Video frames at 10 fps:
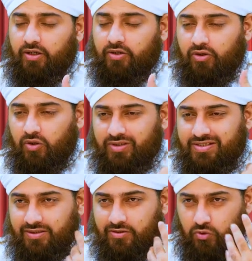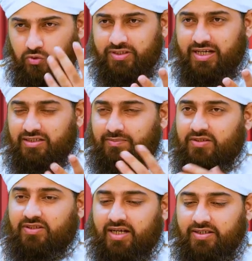grow this enthusiasm
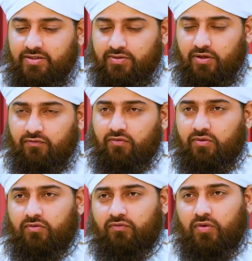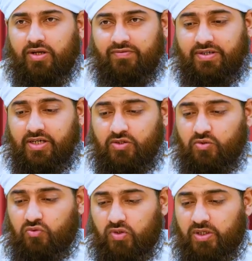inside us of, for invitation
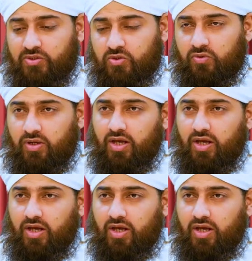to virtue,